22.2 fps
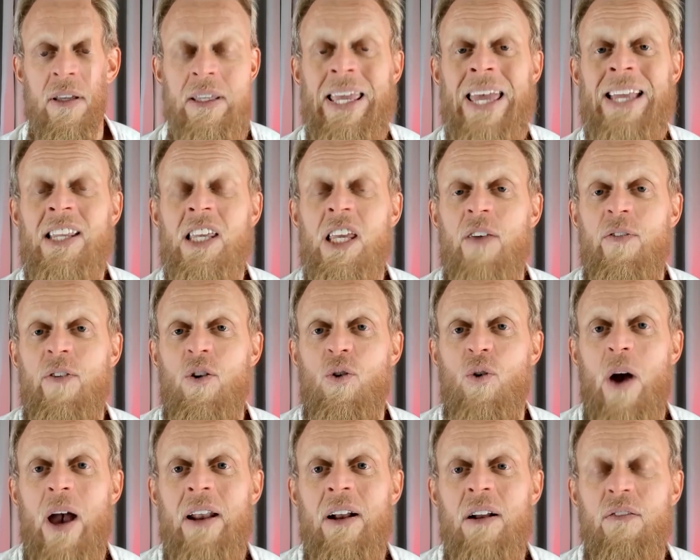can give
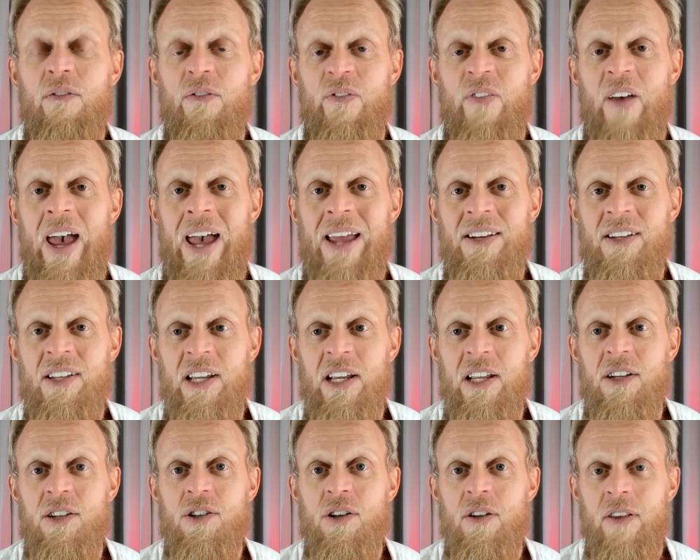you an
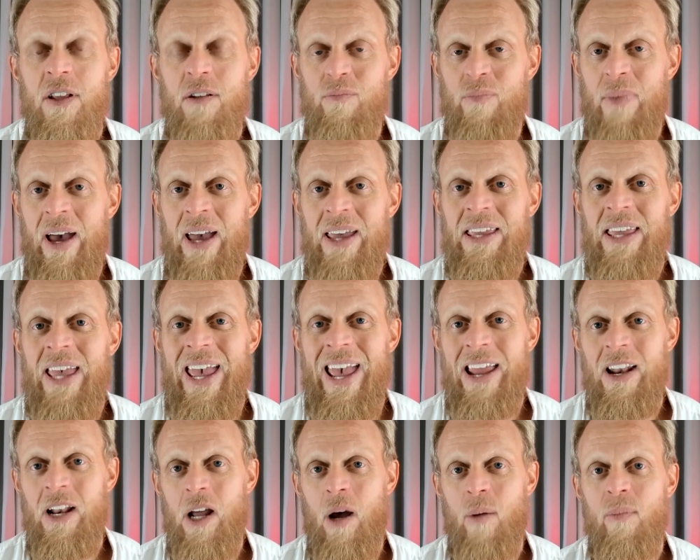advantage that may
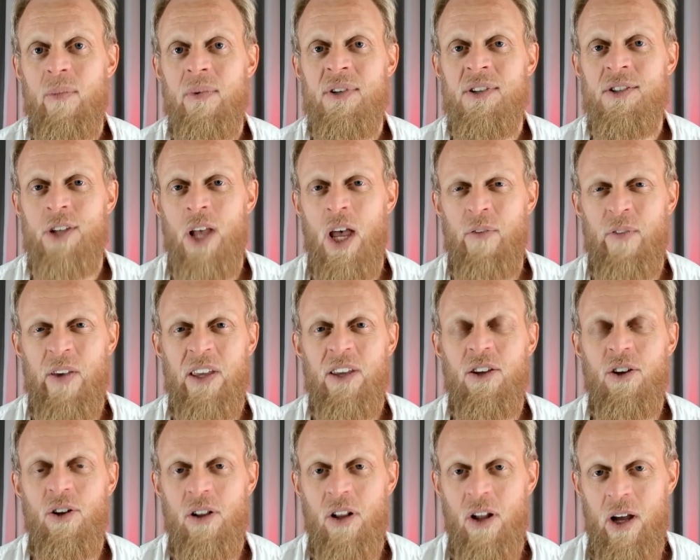end up
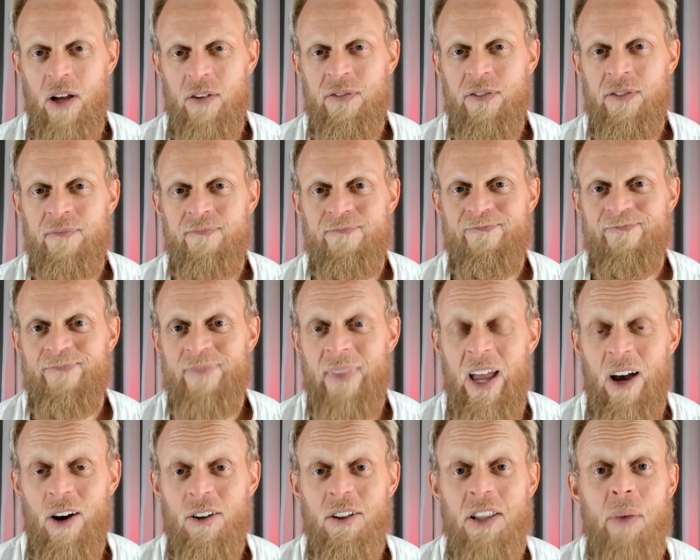saving your life.
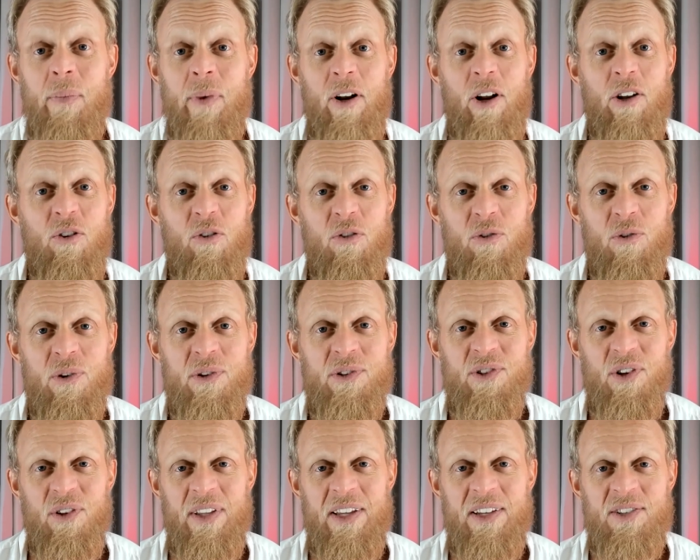Now, let me know your
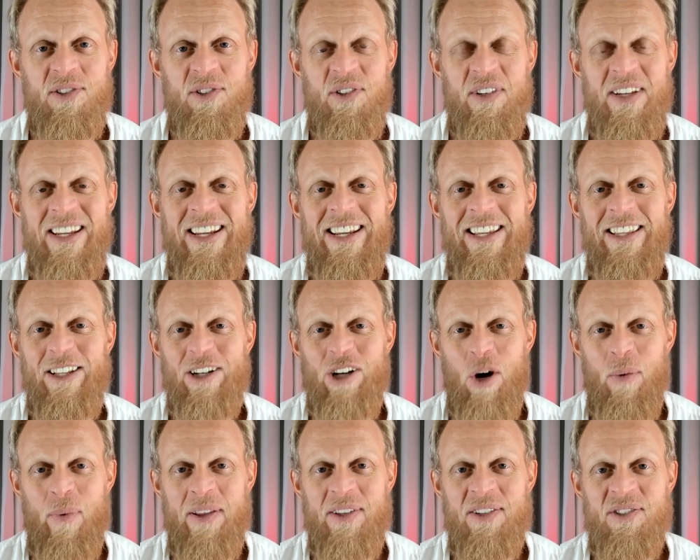thoughts on this in the
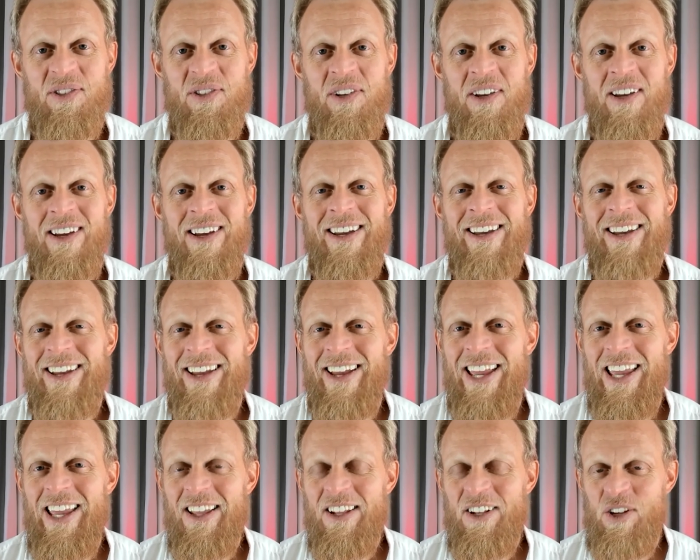comments.
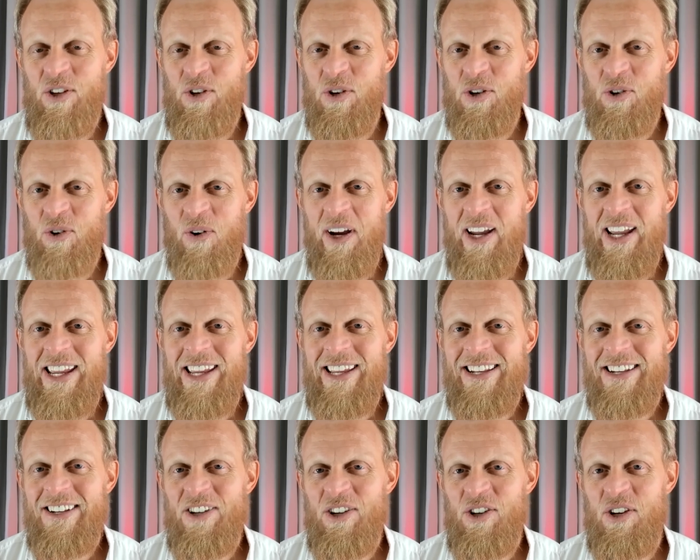Do you agree?
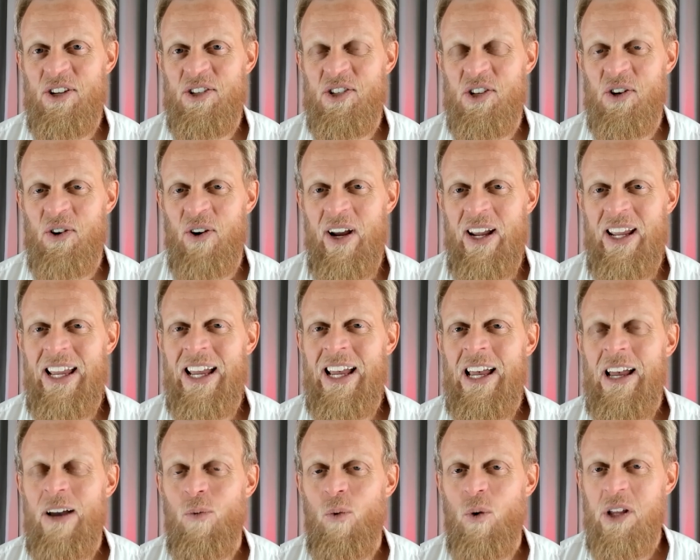Do you disagree?
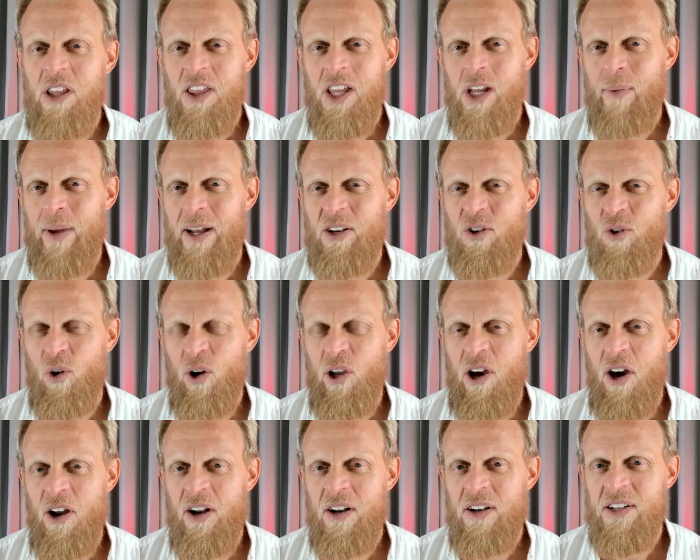What do you think about
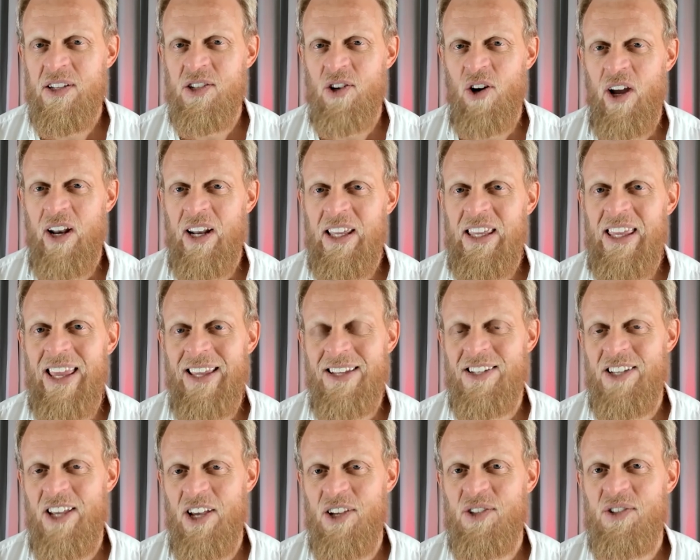Toyota deciding,
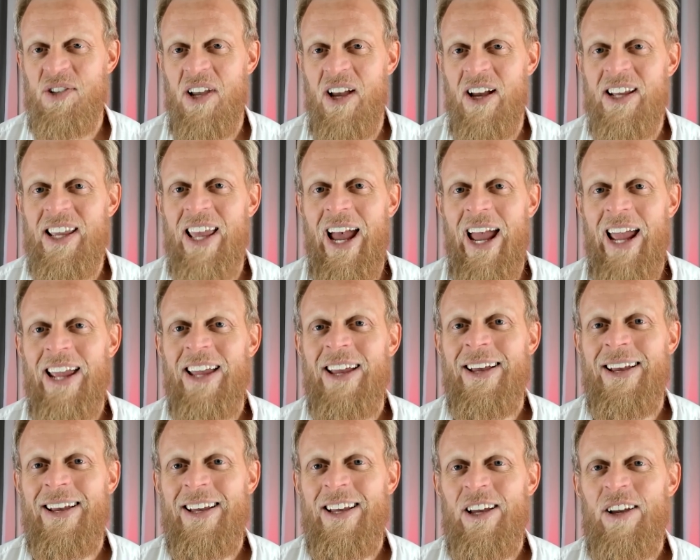yes, yes, okay,
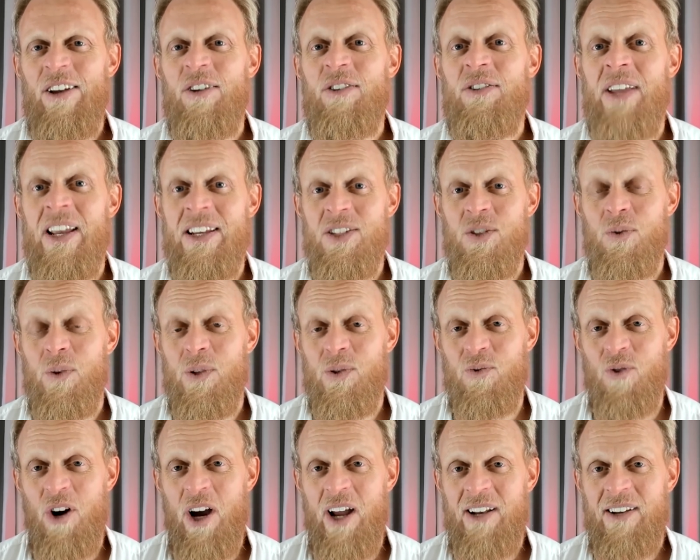Tesla
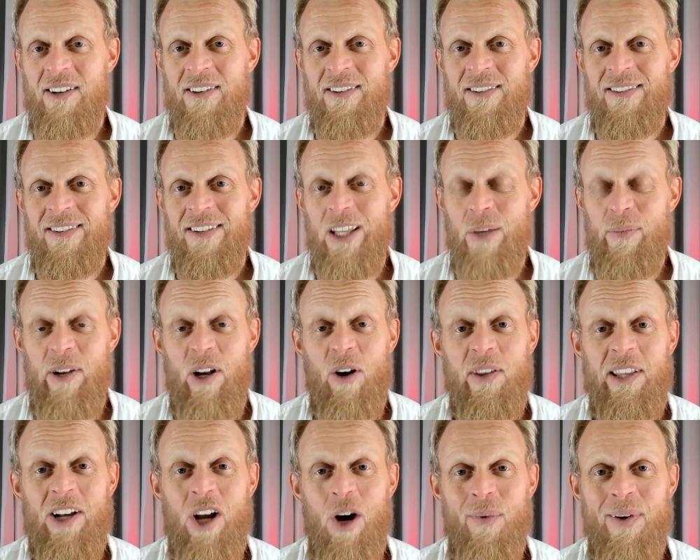was right? Let me know
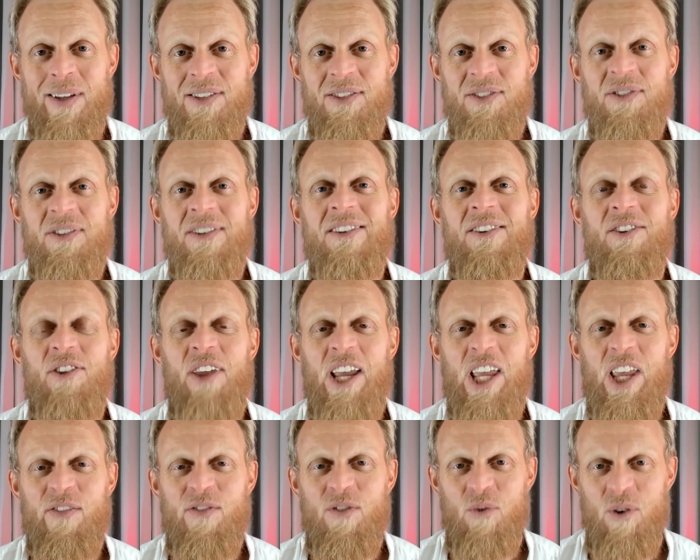in the comments.
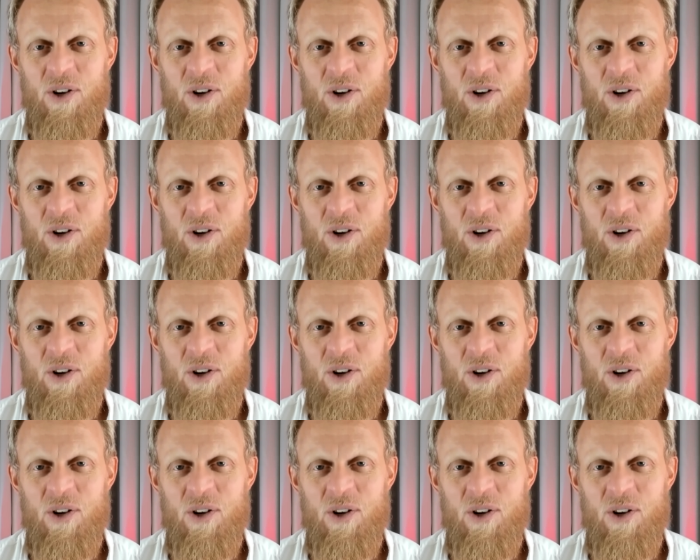Thank you for